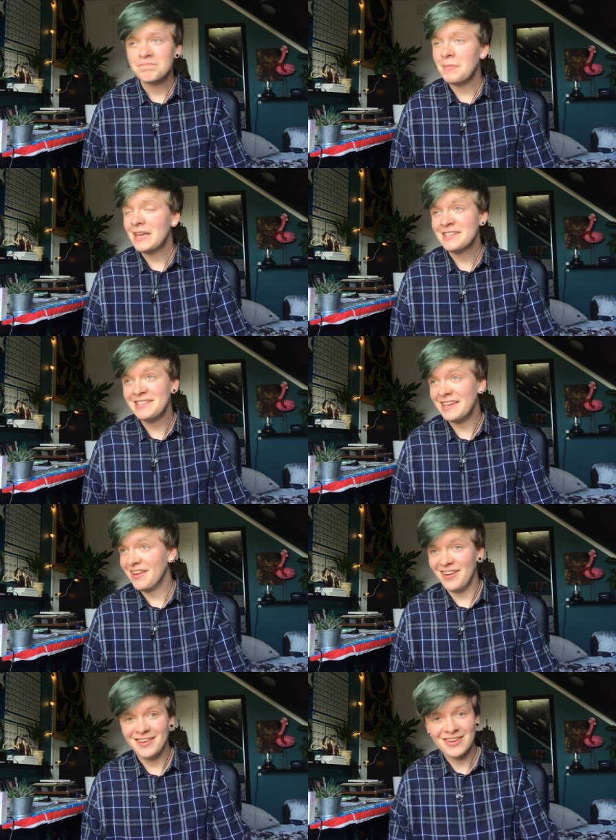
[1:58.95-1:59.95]
make
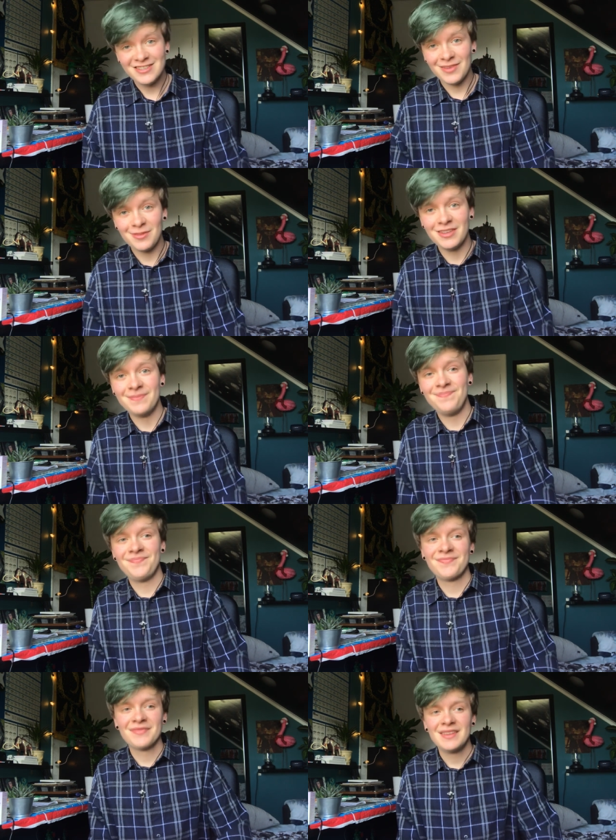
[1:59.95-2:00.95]
dinner or something.
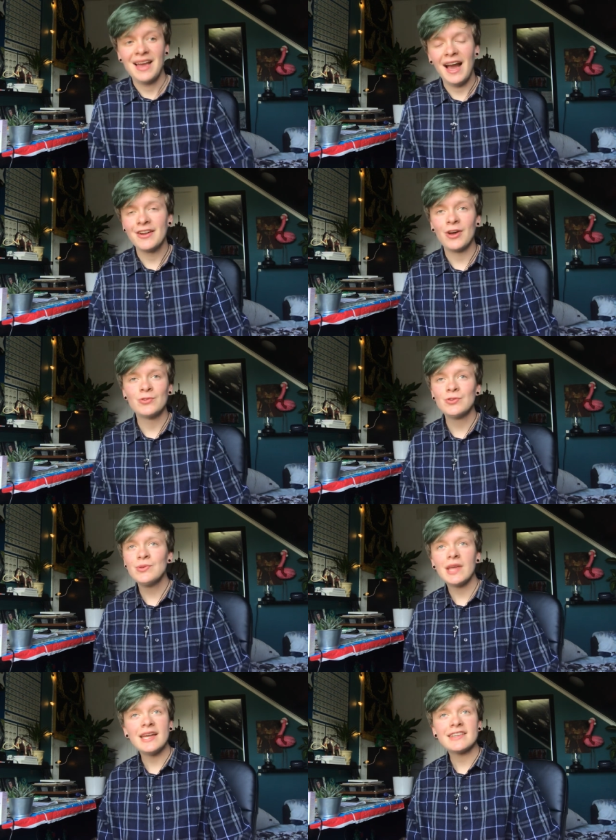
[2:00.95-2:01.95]
And I'll
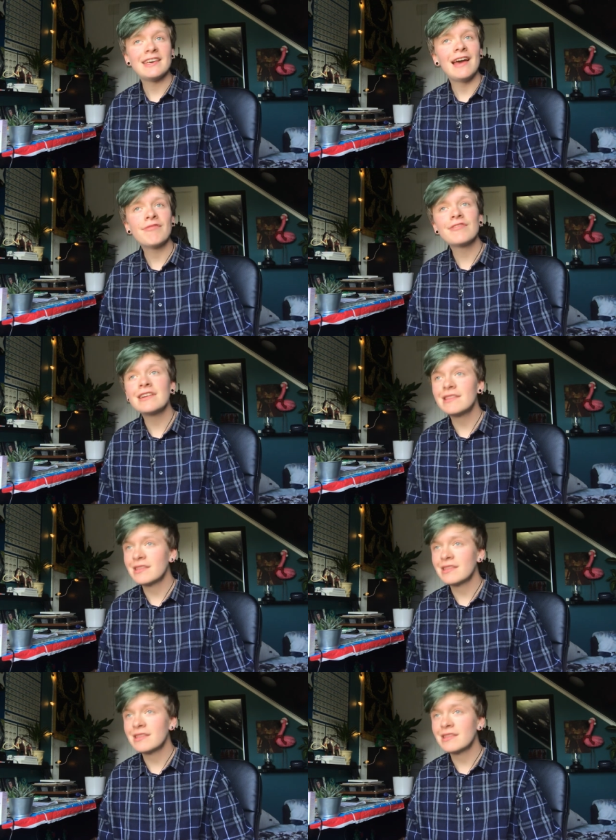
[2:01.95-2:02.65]
do that every